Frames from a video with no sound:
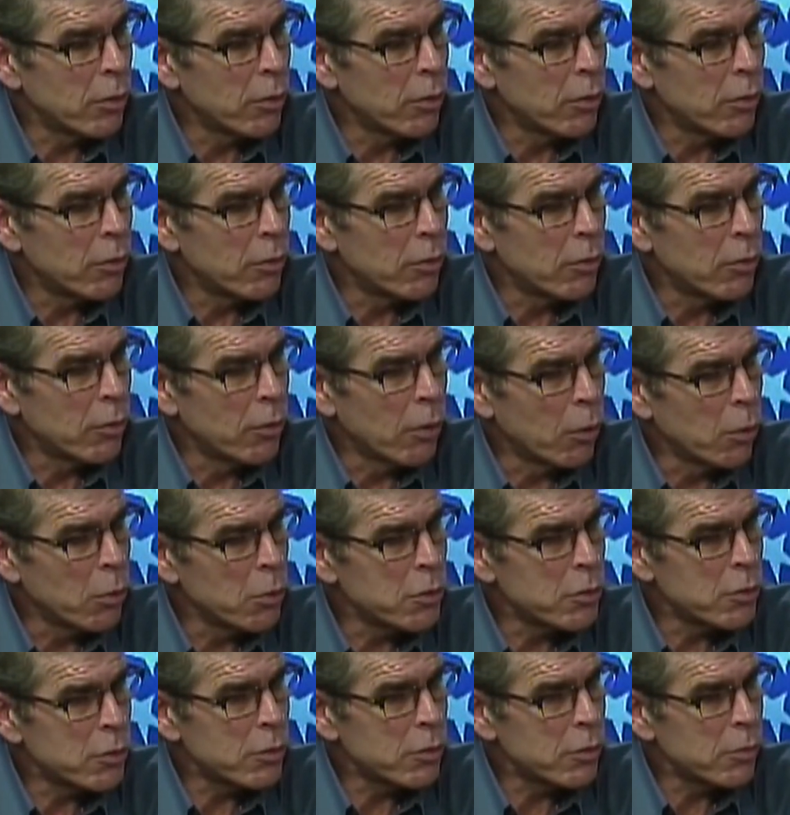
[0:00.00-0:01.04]

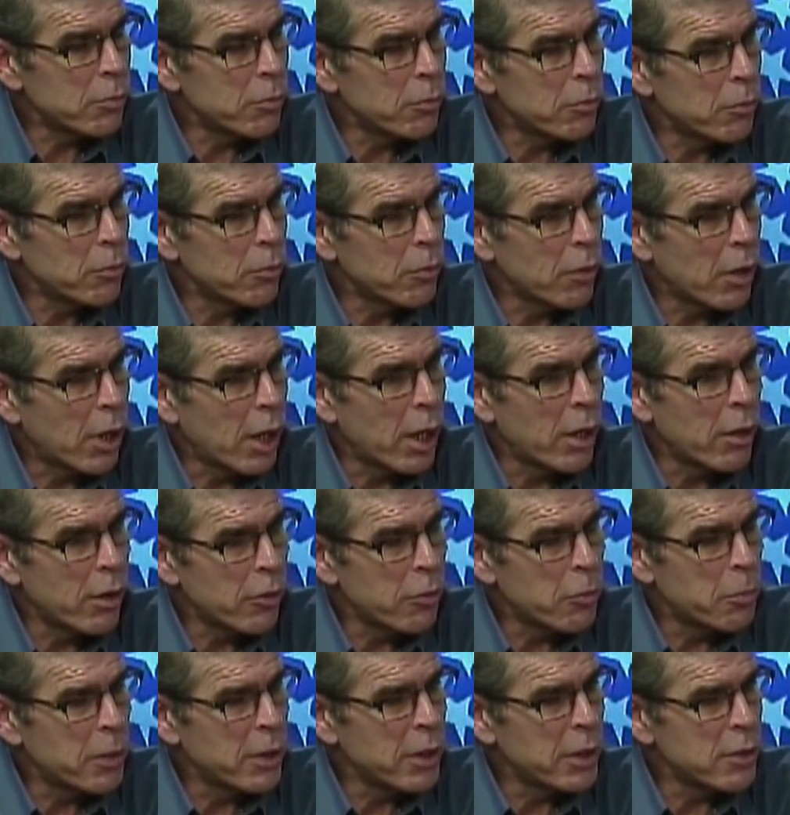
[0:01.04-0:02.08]
those
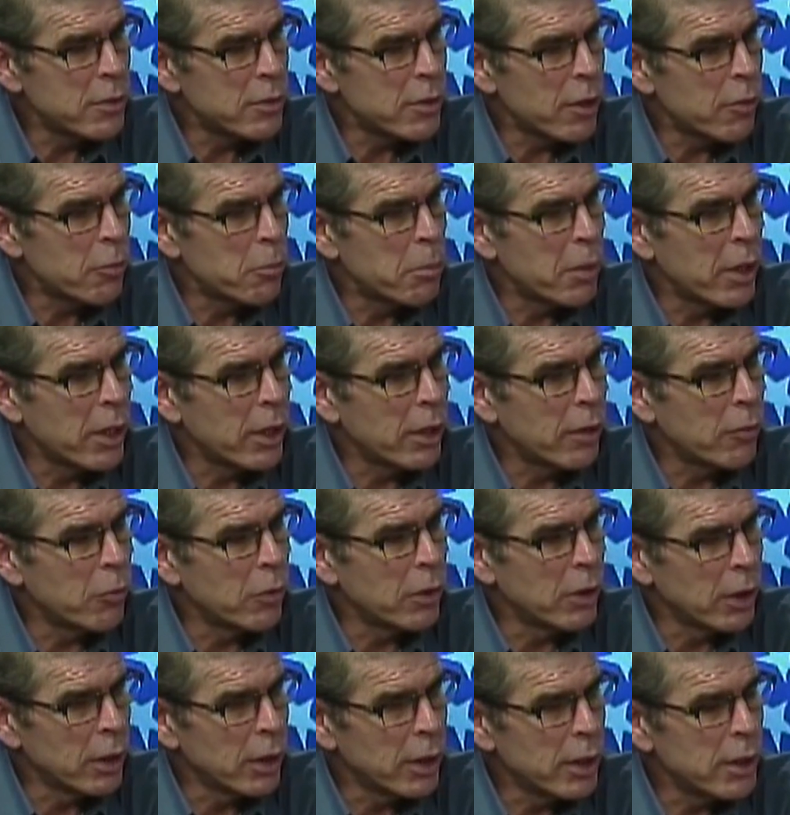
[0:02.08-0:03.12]
RFPs have been
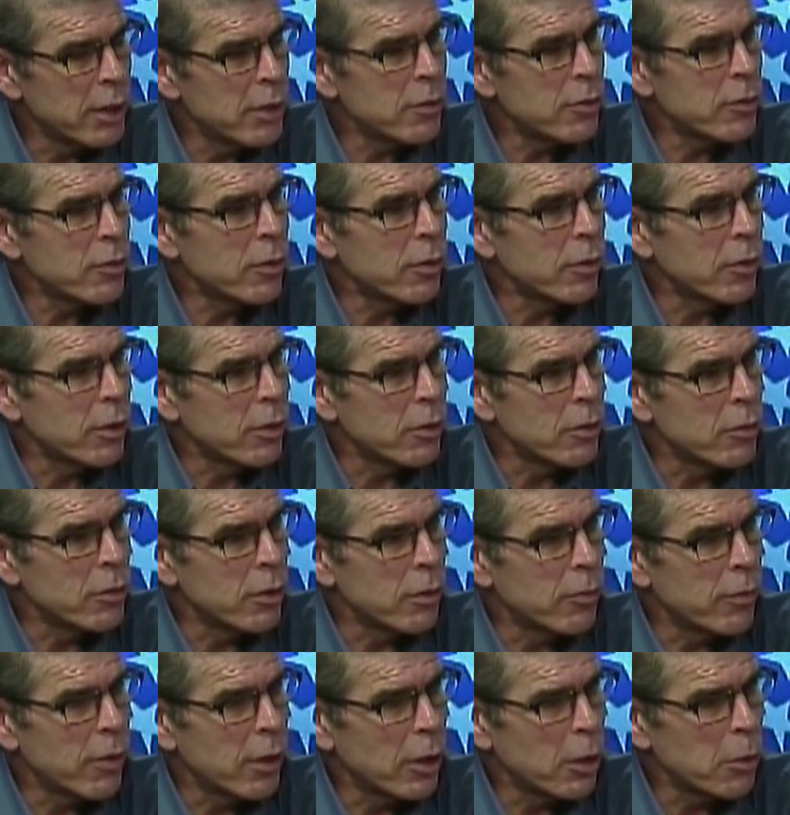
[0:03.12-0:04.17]
released. There's
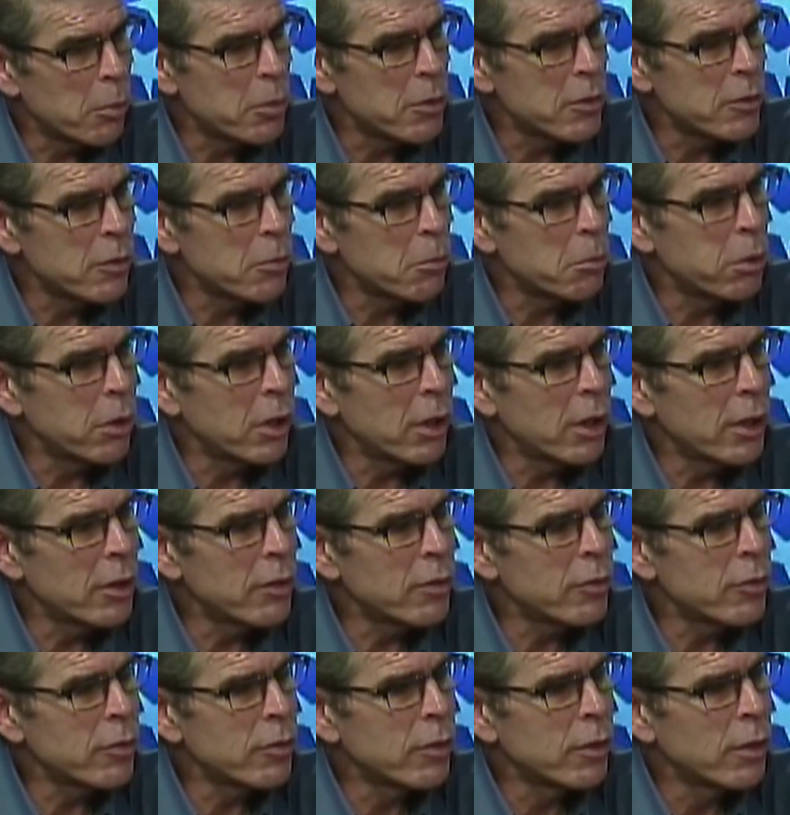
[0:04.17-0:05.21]
developers in
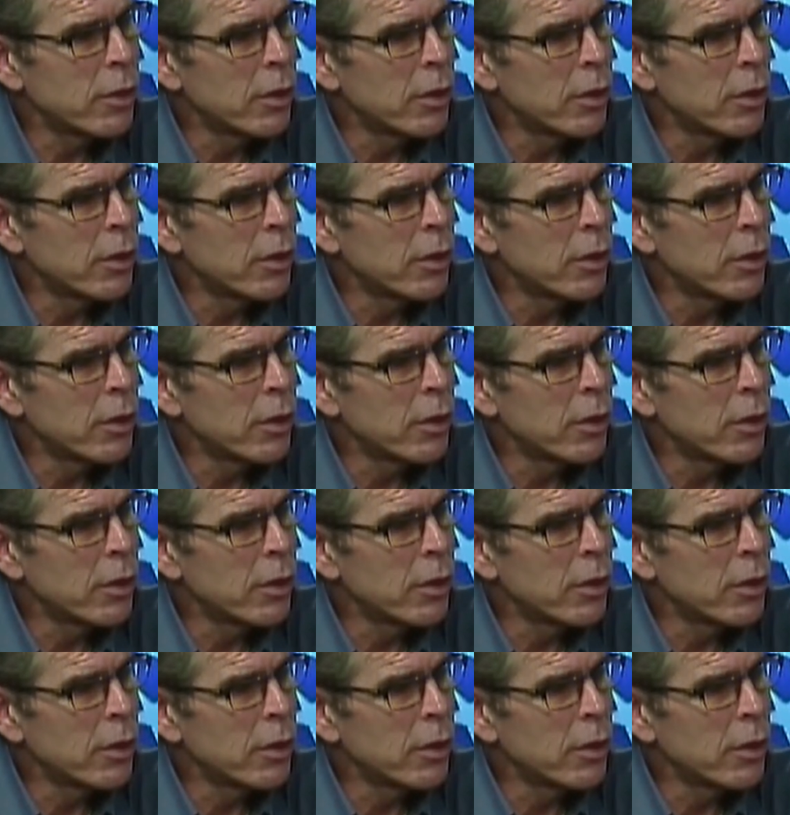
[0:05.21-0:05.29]
place.